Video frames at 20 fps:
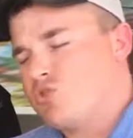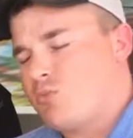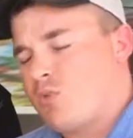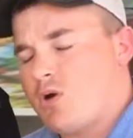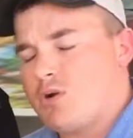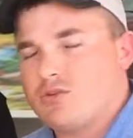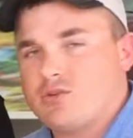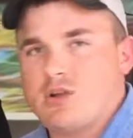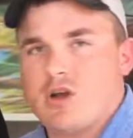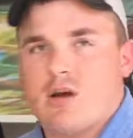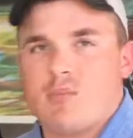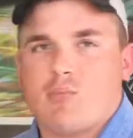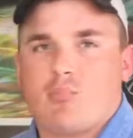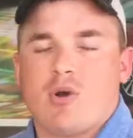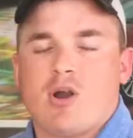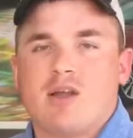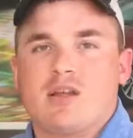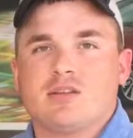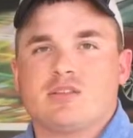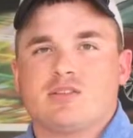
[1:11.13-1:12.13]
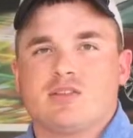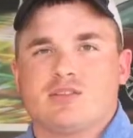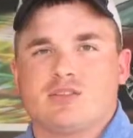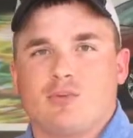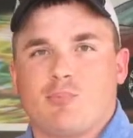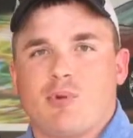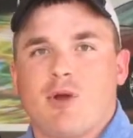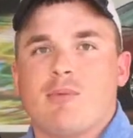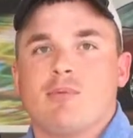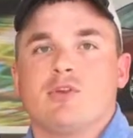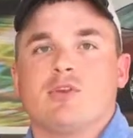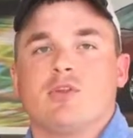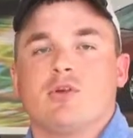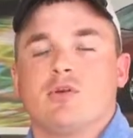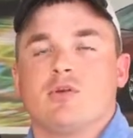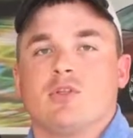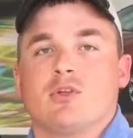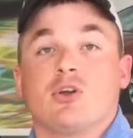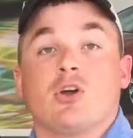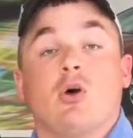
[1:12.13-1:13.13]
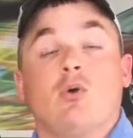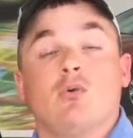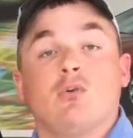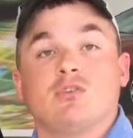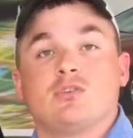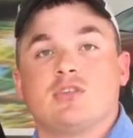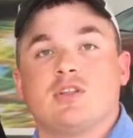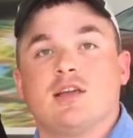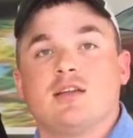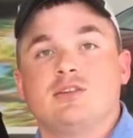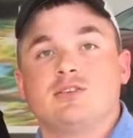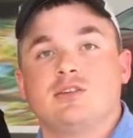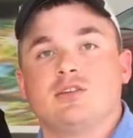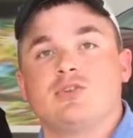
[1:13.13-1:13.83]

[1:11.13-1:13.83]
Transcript: Smart stop and brake assist are probably two of the coolest things